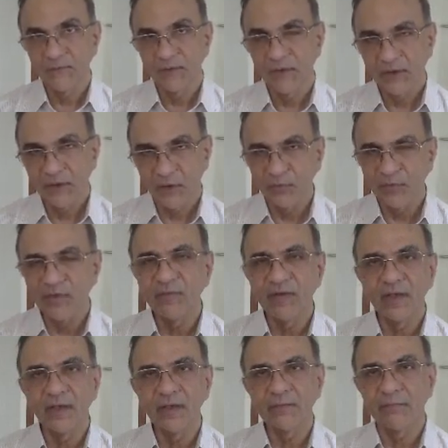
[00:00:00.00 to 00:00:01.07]
Now we
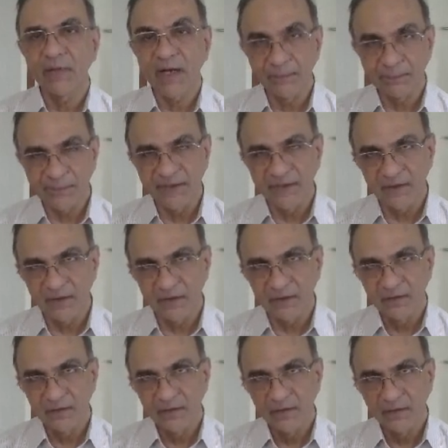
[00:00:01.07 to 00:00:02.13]
went bipedal
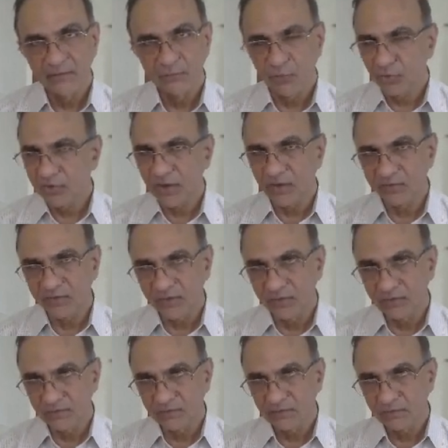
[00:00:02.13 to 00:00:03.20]

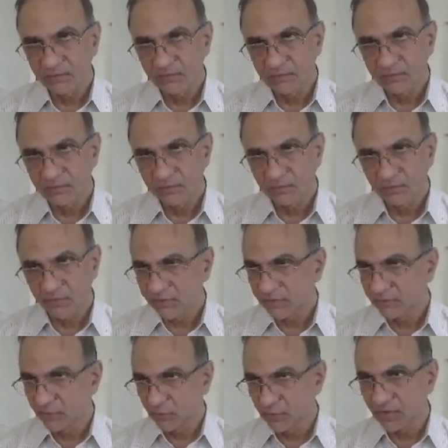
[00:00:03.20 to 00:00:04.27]
4,000, was it
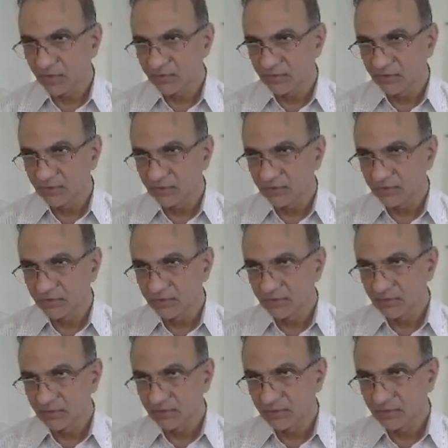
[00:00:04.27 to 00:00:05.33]
4,000?
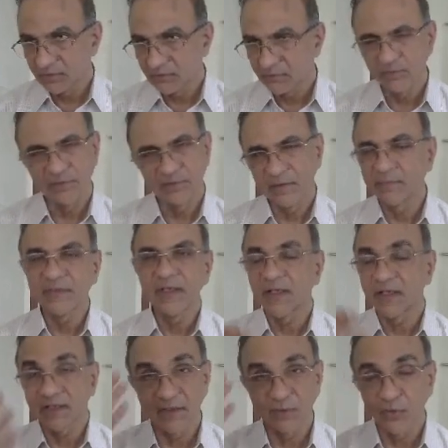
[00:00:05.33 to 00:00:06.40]
Something like
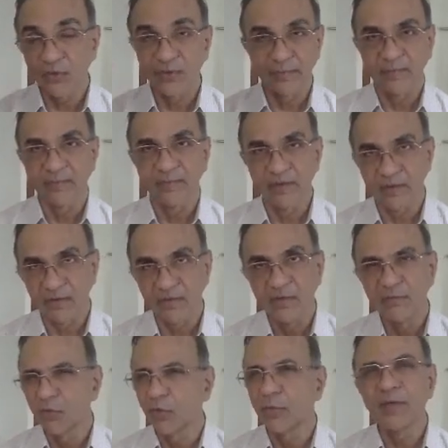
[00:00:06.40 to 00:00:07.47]
that, I don't remember now.
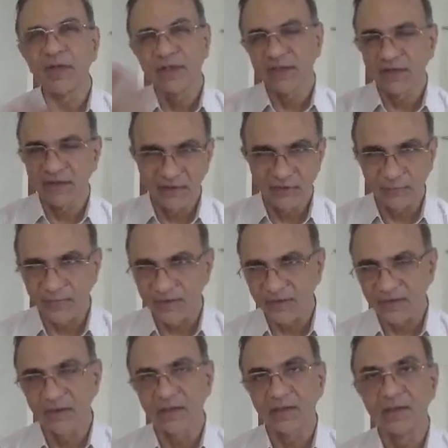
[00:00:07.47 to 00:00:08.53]
4 million years back, yeah.